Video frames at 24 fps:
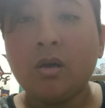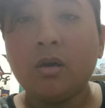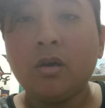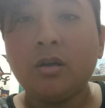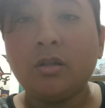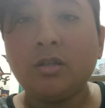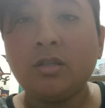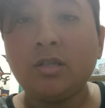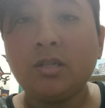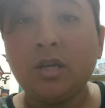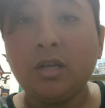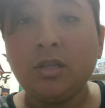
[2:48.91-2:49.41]

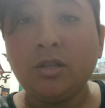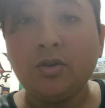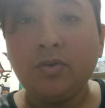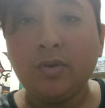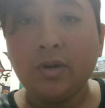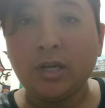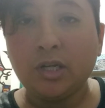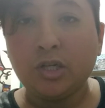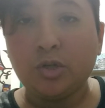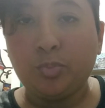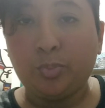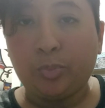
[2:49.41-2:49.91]
Gender
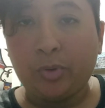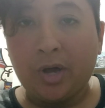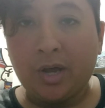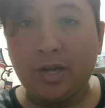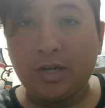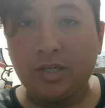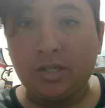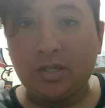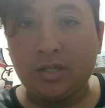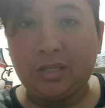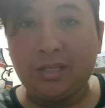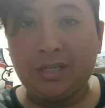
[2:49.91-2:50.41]

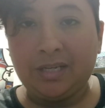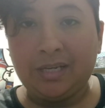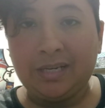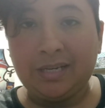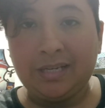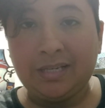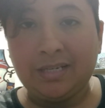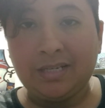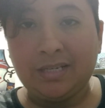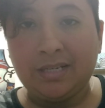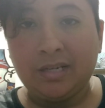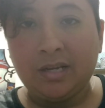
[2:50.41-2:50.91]
expression
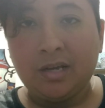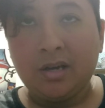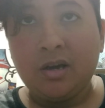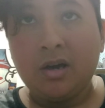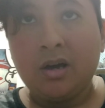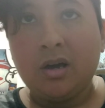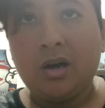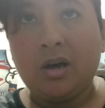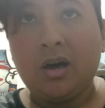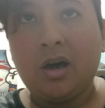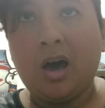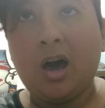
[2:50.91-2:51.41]
is
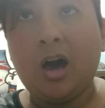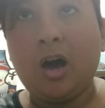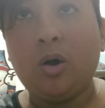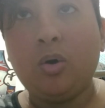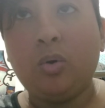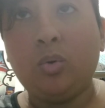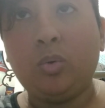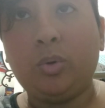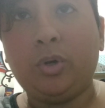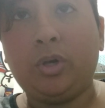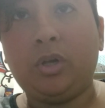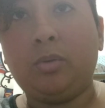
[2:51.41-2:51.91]
how
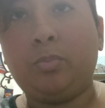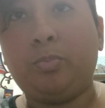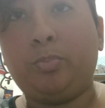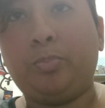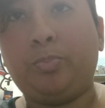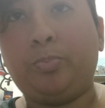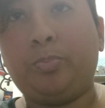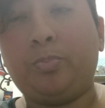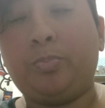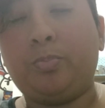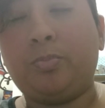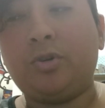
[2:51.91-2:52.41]
we
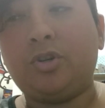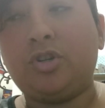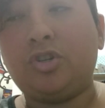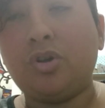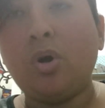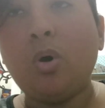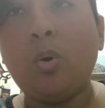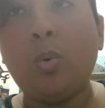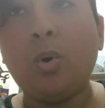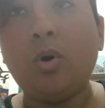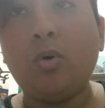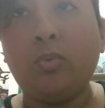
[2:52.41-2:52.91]

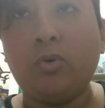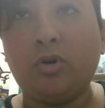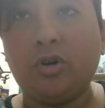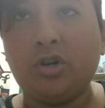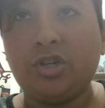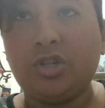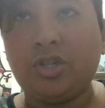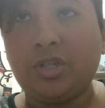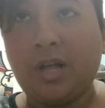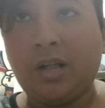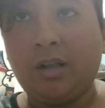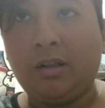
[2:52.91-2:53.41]
show
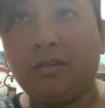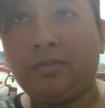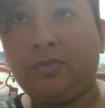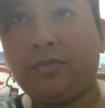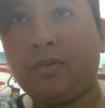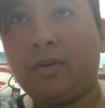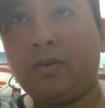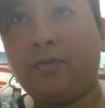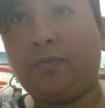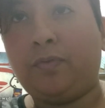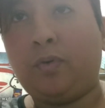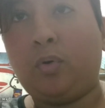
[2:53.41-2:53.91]
ourselves
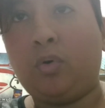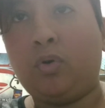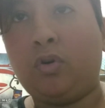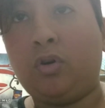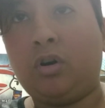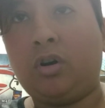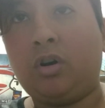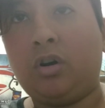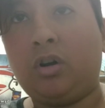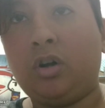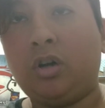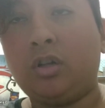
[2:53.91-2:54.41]

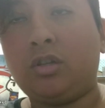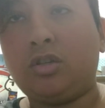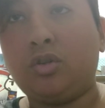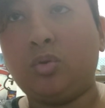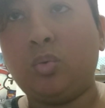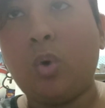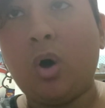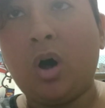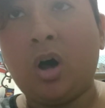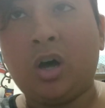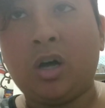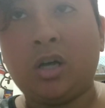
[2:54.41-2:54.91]

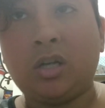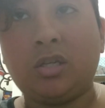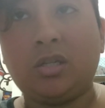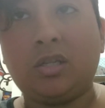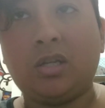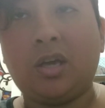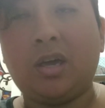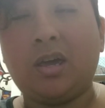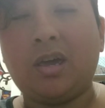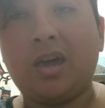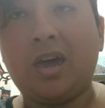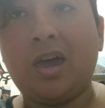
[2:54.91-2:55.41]
to us
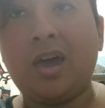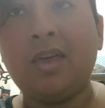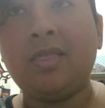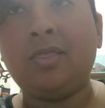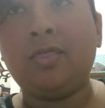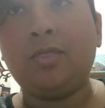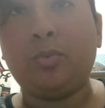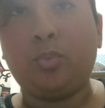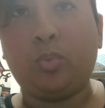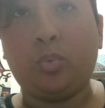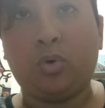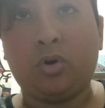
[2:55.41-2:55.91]

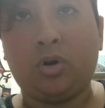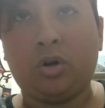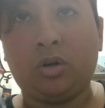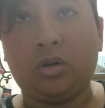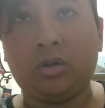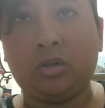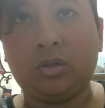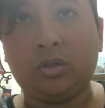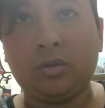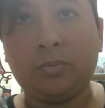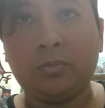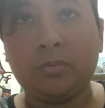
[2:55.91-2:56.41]
and the
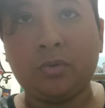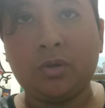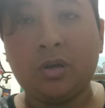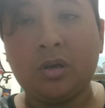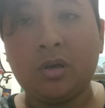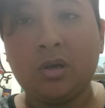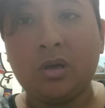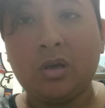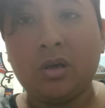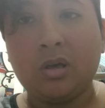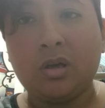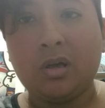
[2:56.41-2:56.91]
world,
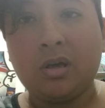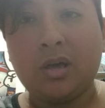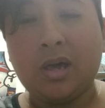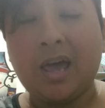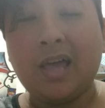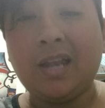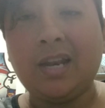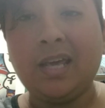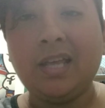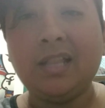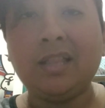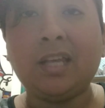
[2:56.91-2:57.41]

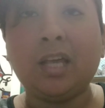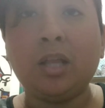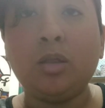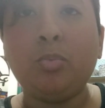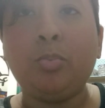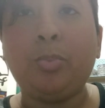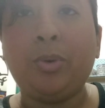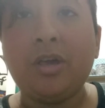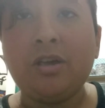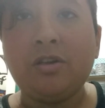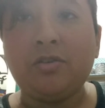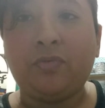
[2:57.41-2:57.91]
and it can
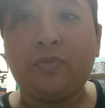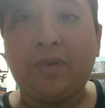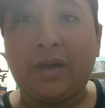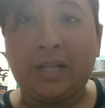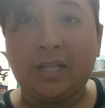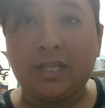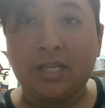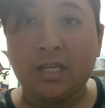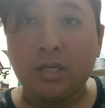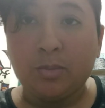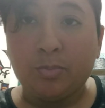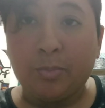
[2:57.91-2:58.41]
be
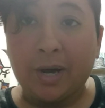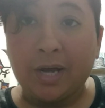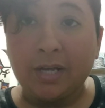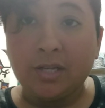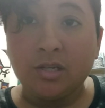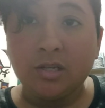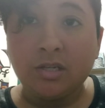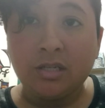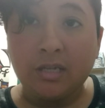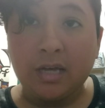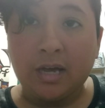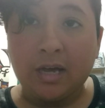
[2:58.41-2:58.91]
affected by
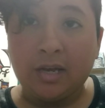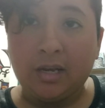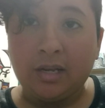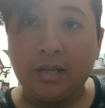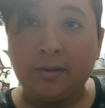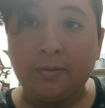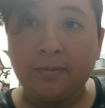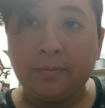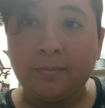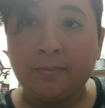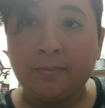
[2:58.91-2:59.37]
society.